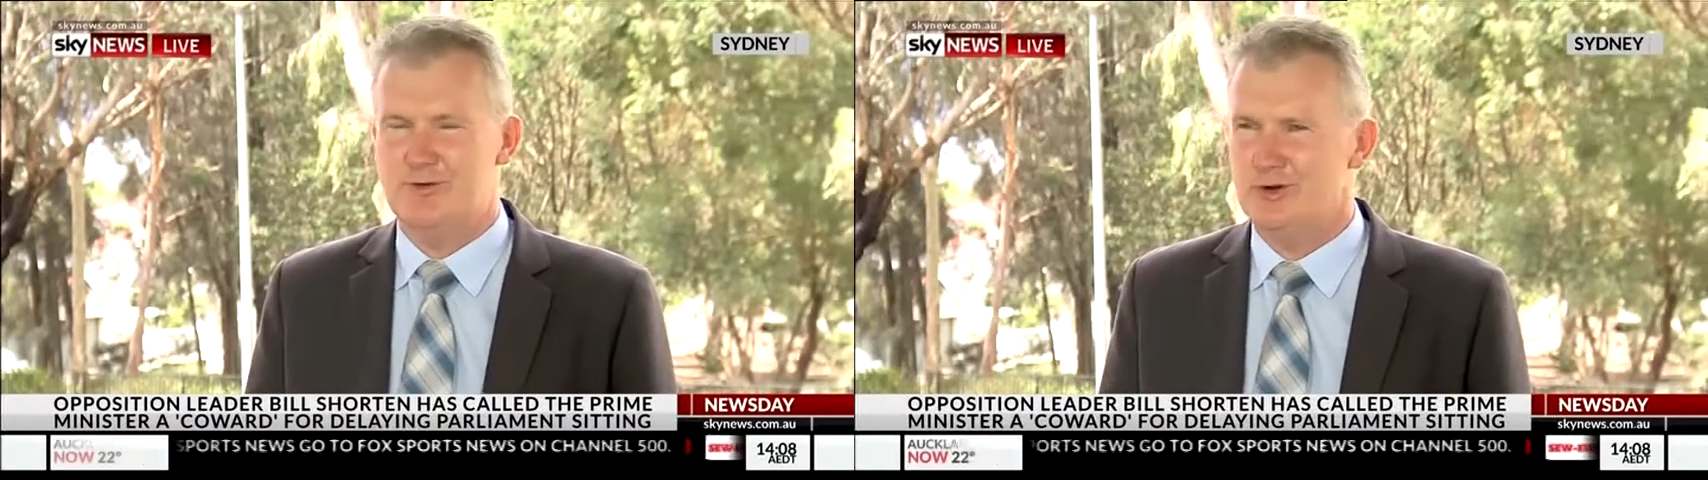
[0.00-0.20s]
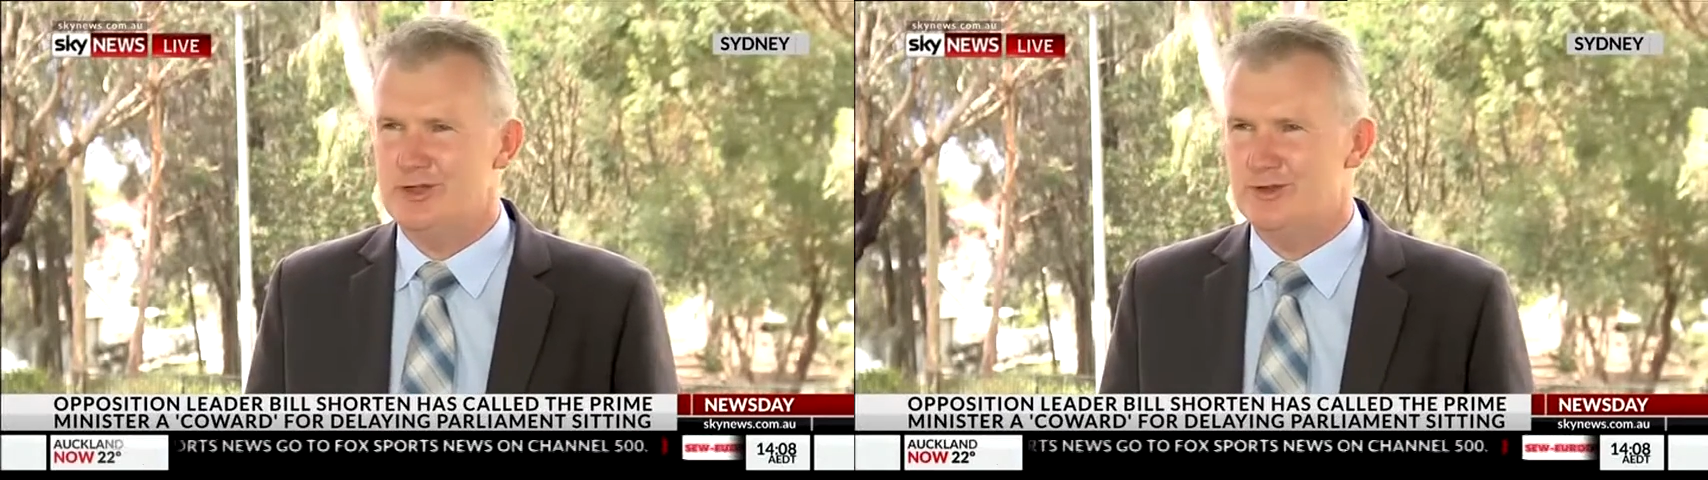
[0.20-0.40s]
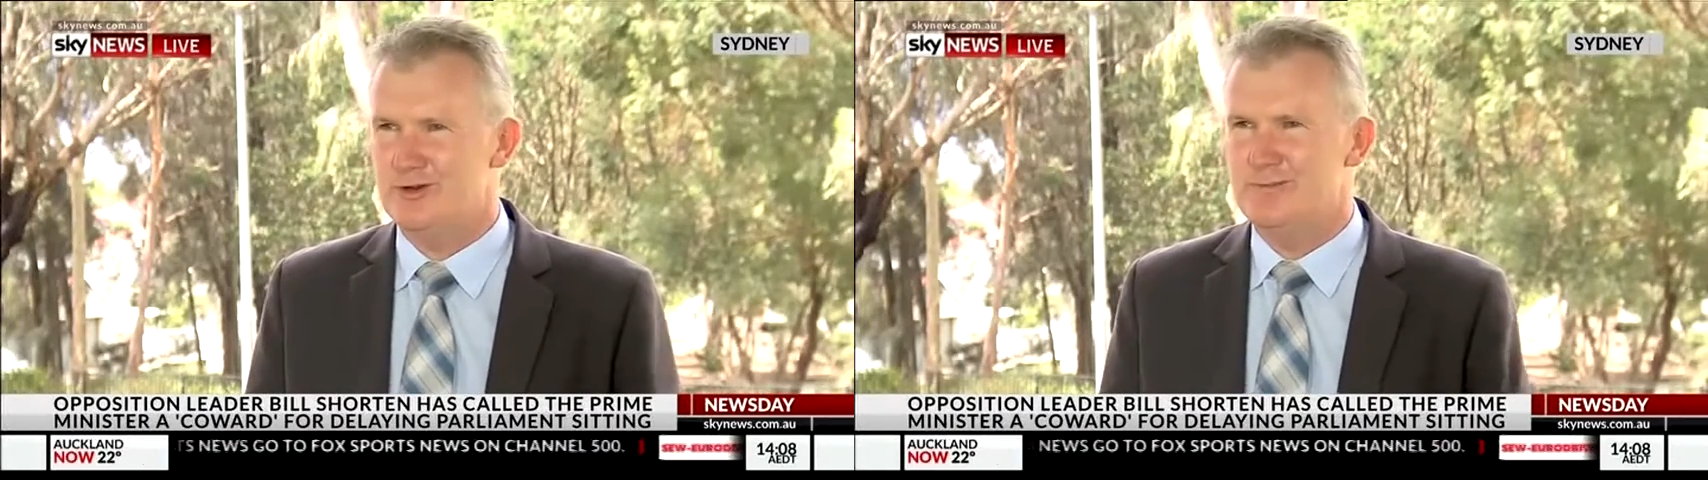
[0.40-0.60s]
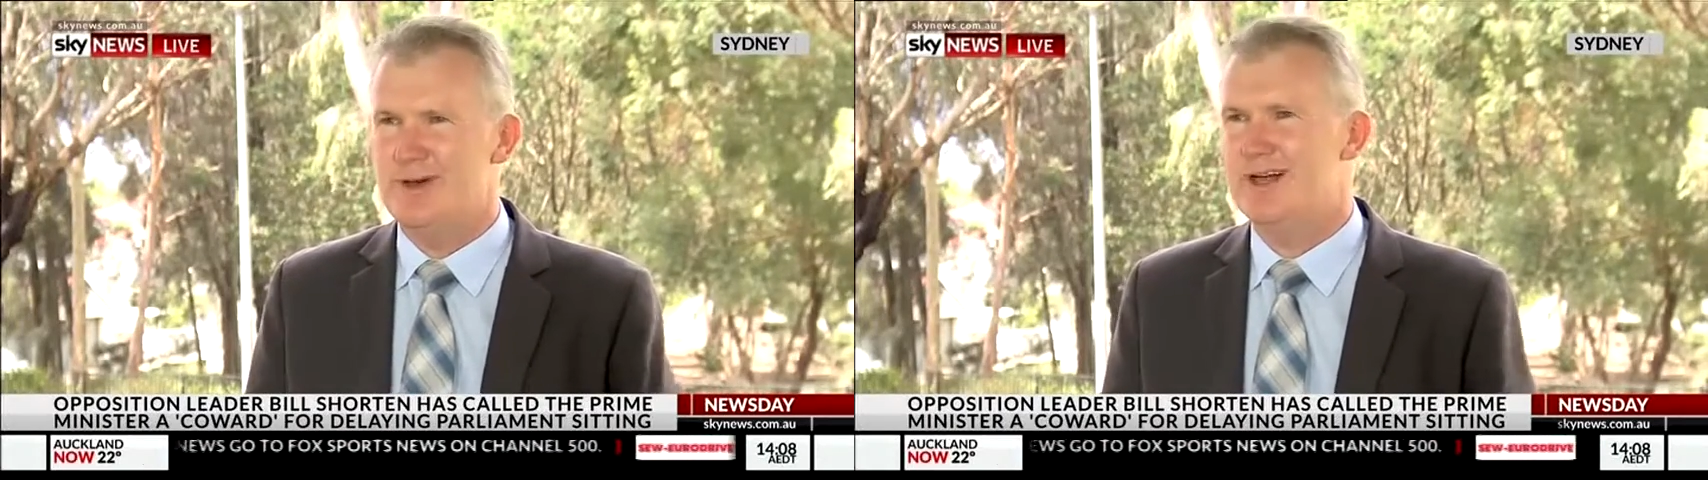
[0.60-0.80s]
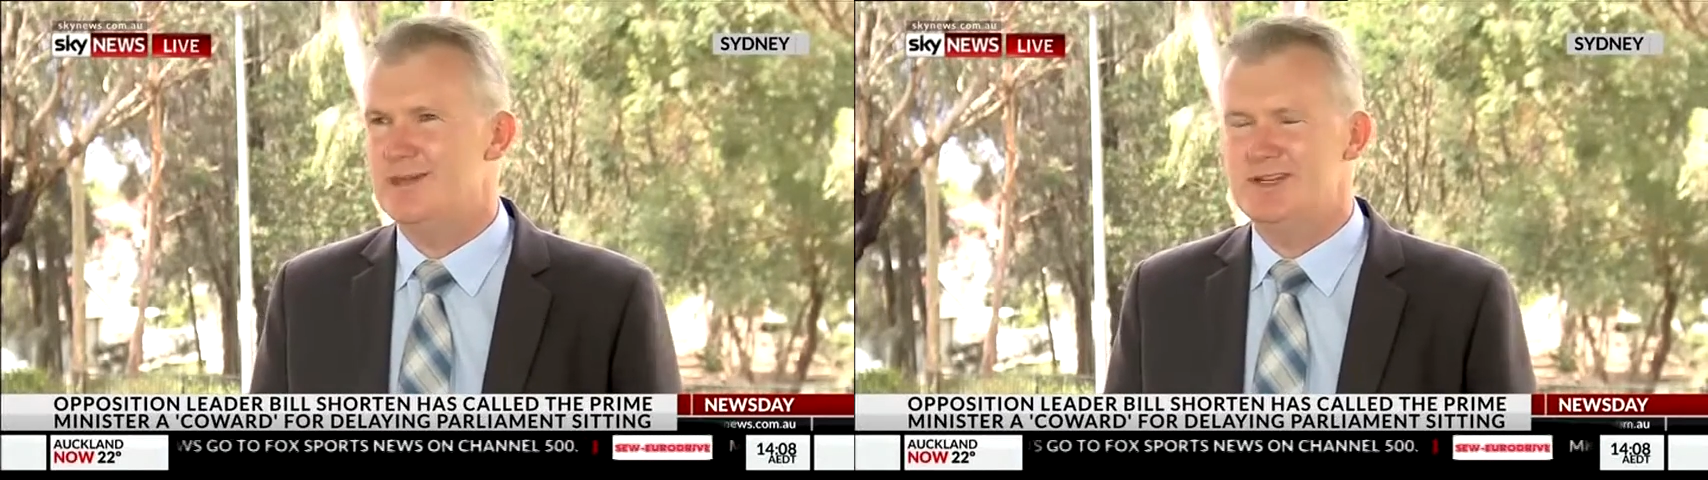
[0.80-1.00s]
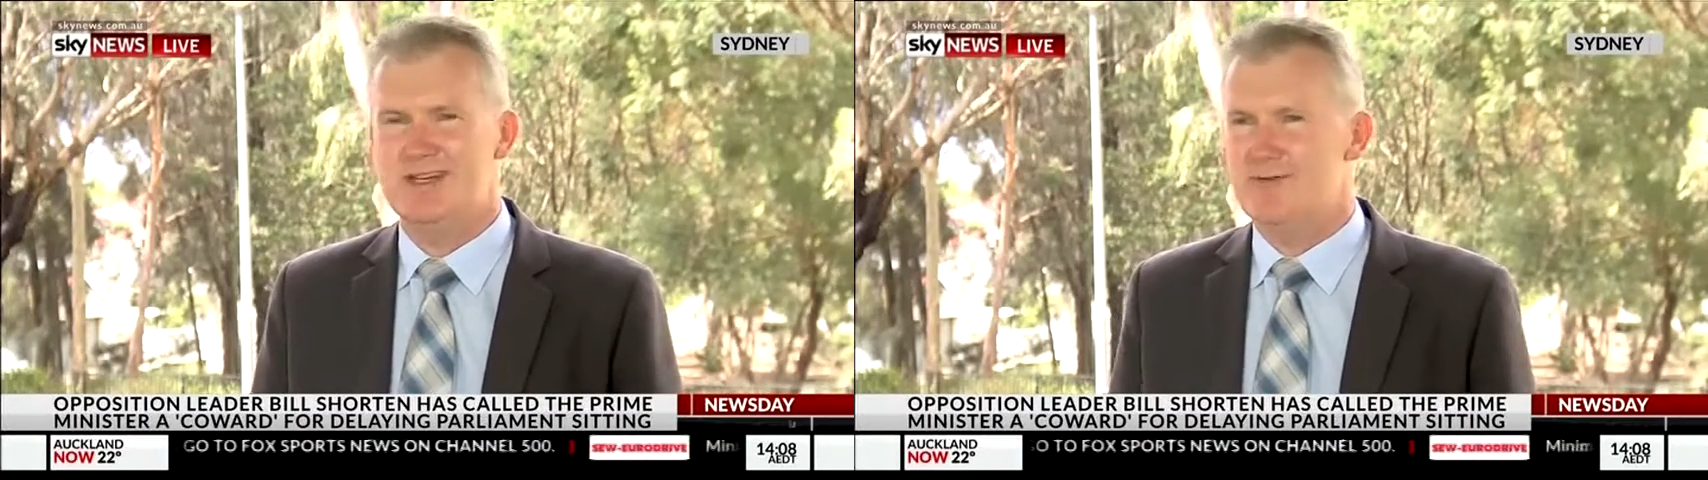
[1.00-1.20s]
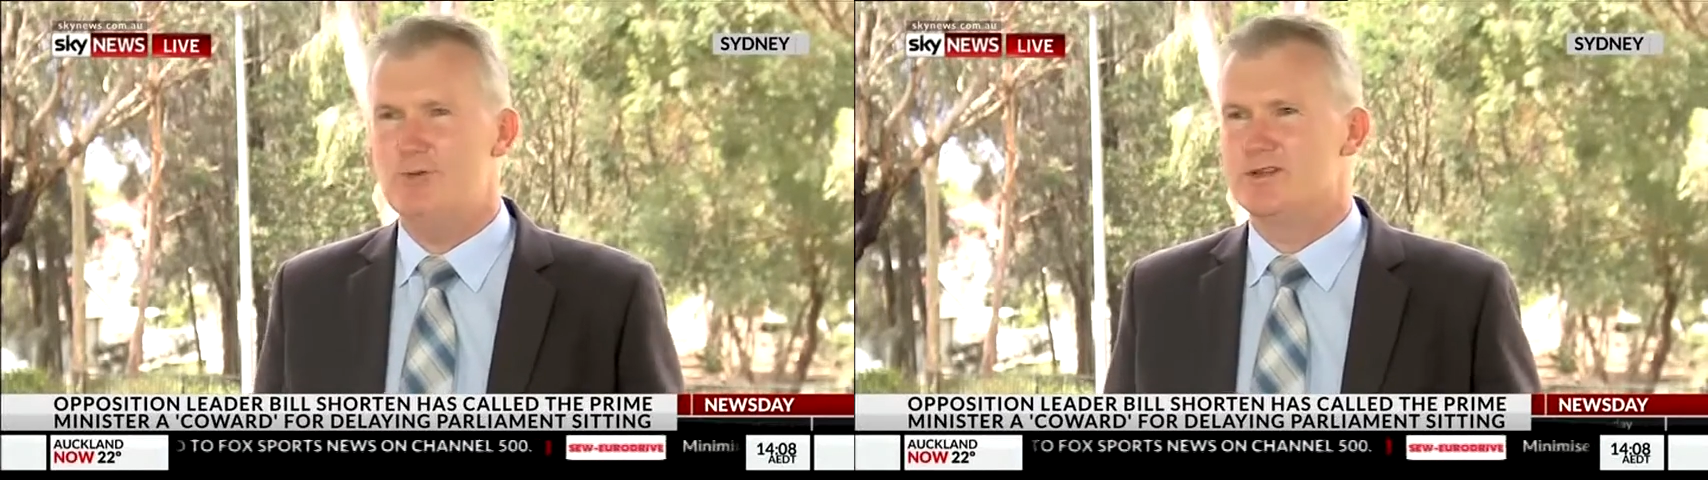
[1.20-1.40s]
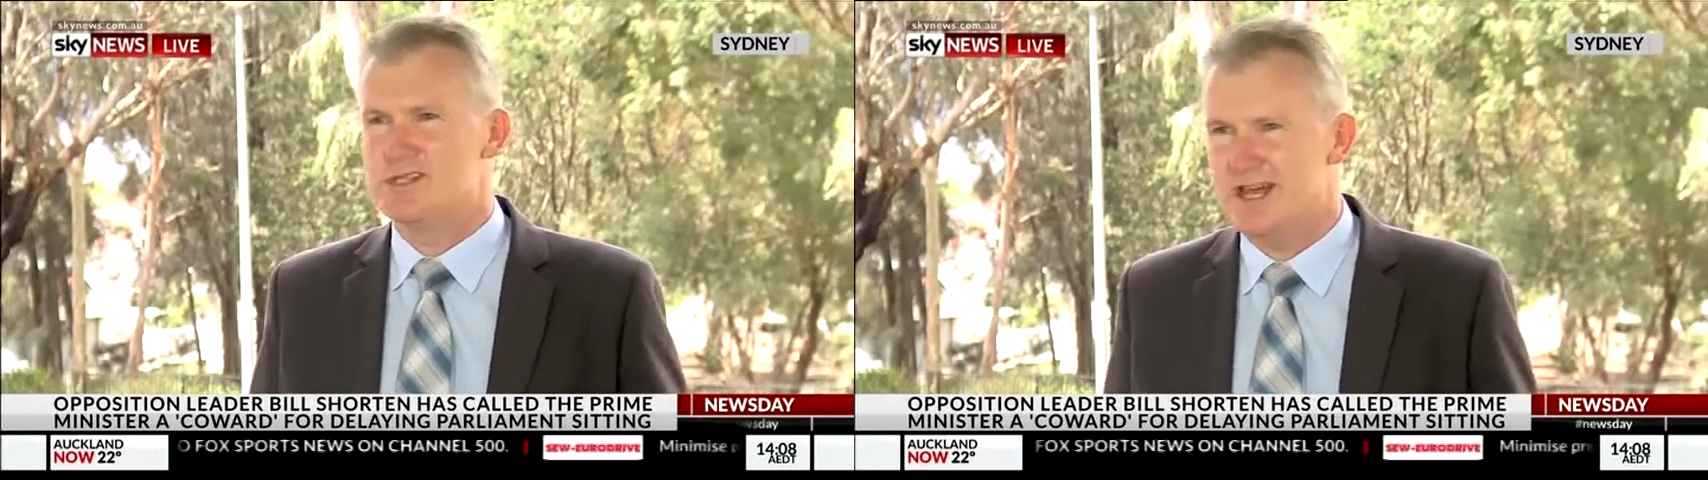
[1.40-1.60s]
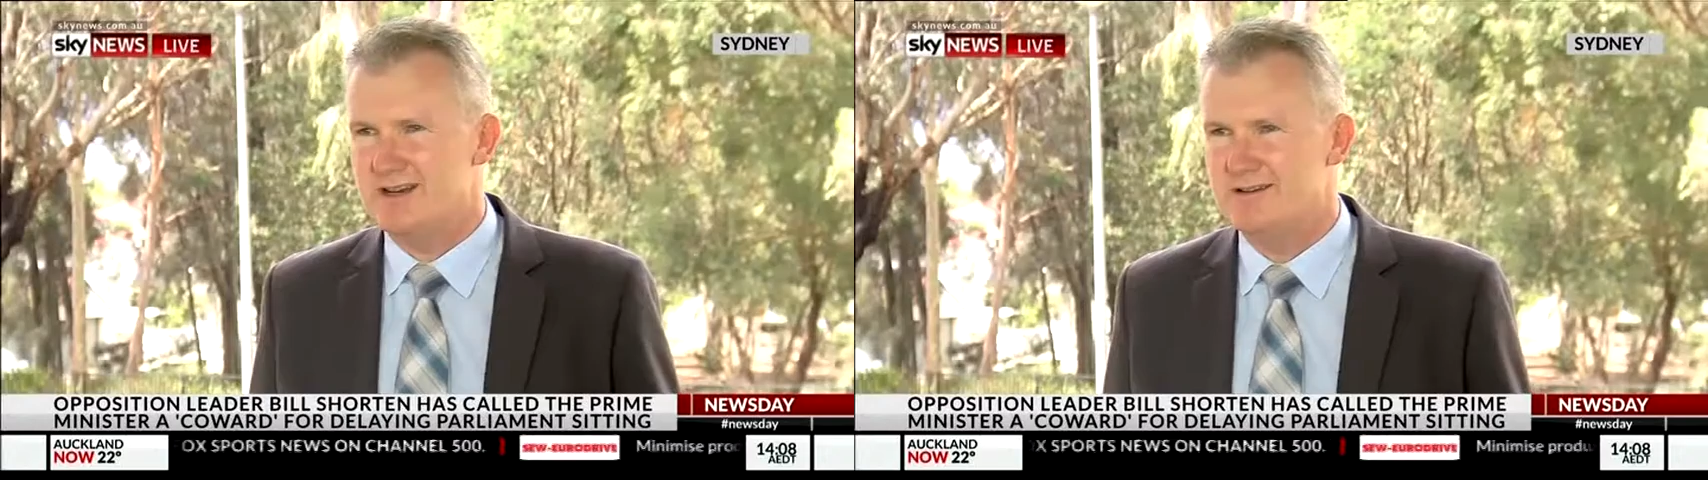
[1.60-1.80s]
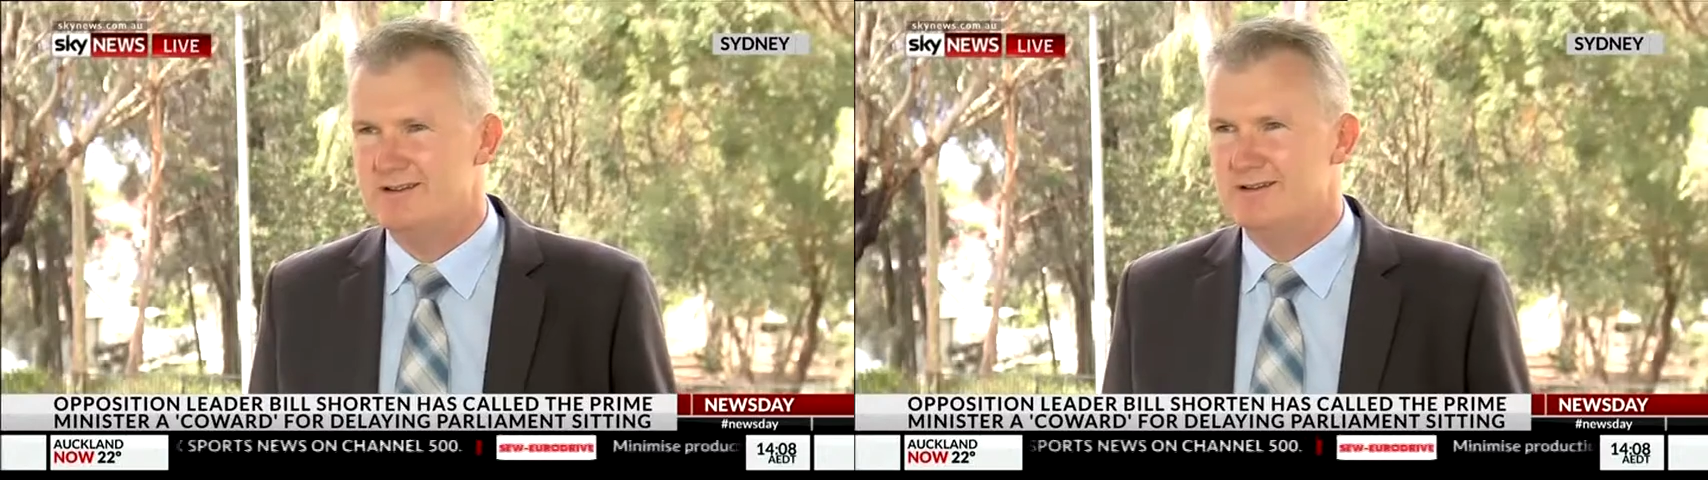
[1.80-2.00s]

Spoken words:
the 43rd Parliament never would have sat.